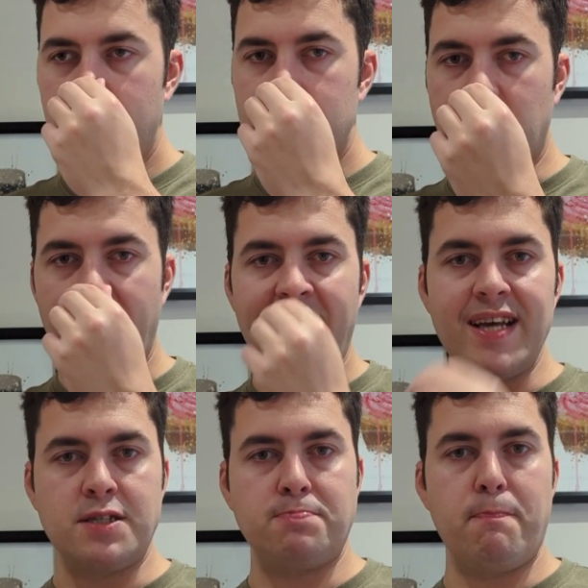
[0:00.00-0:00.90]
So it
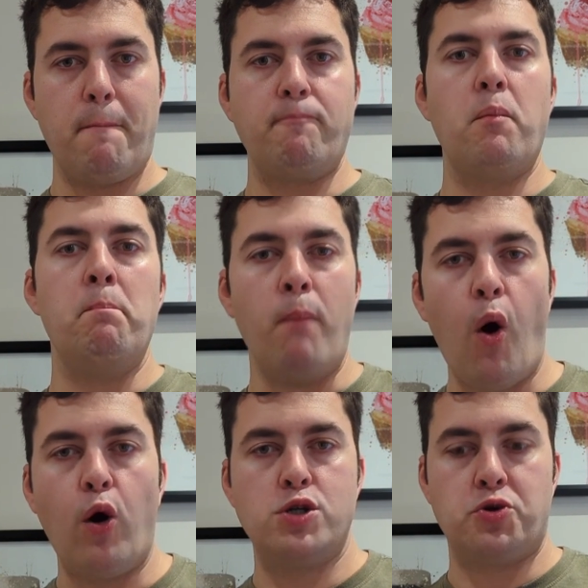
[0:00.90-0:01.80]
is
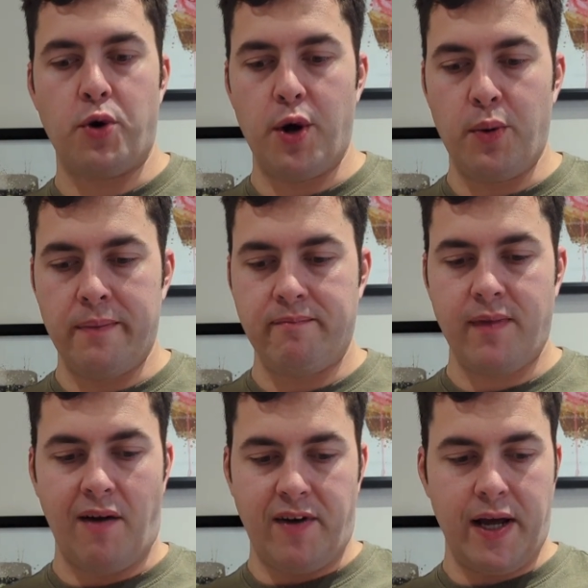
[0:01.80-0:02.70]
more true,
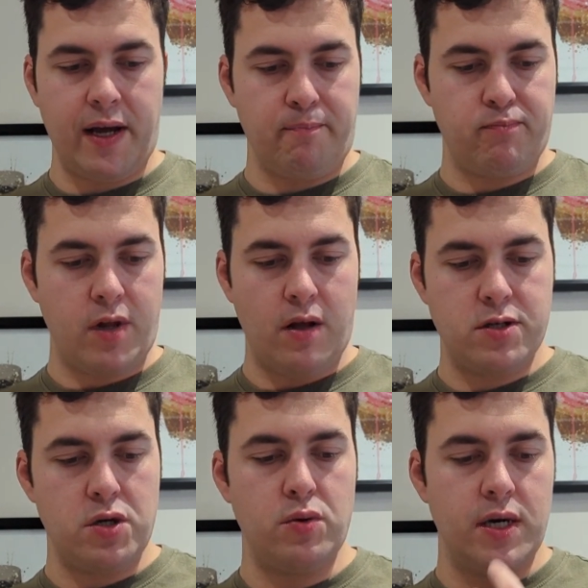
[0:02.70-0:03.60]
I think,
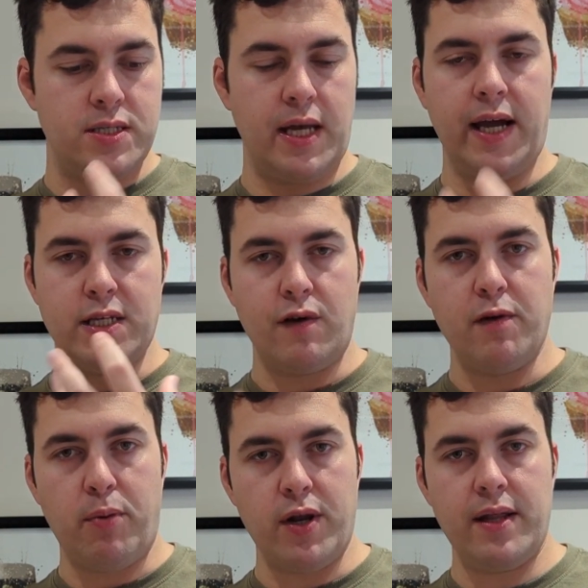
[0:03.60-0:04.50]
to a sticky toffee
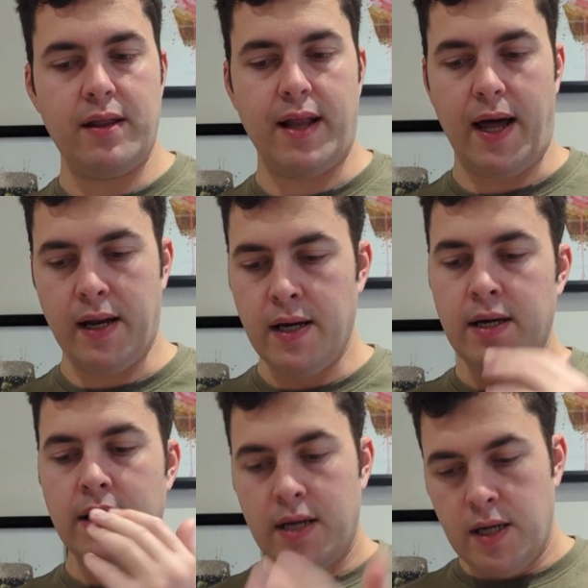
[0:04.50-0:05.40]
pudding than
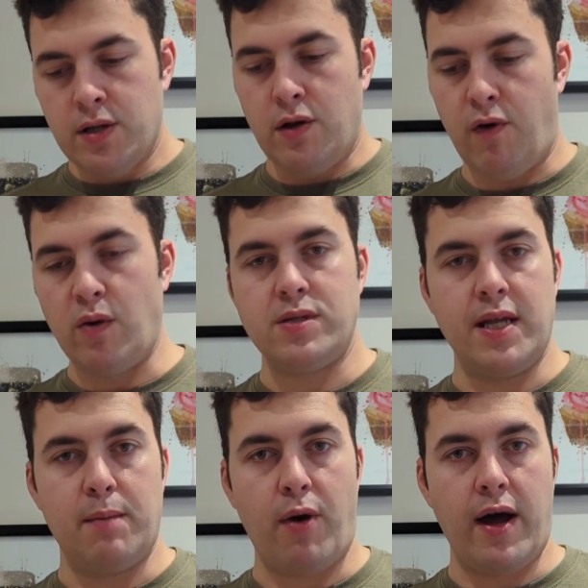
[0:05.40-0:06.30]
the roast in
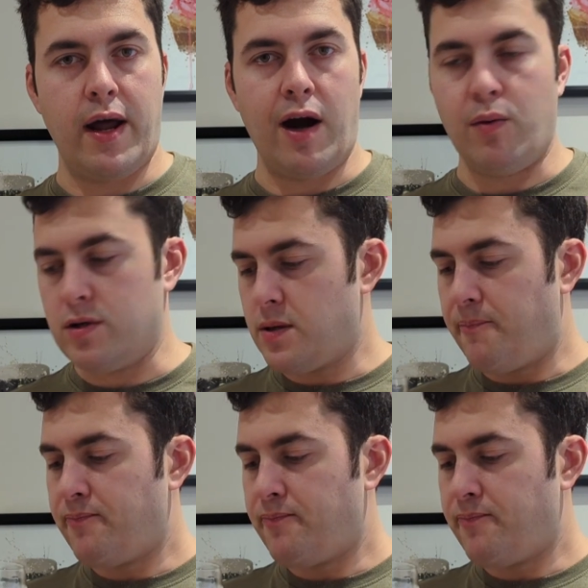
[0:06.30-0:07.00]
a brown ale was.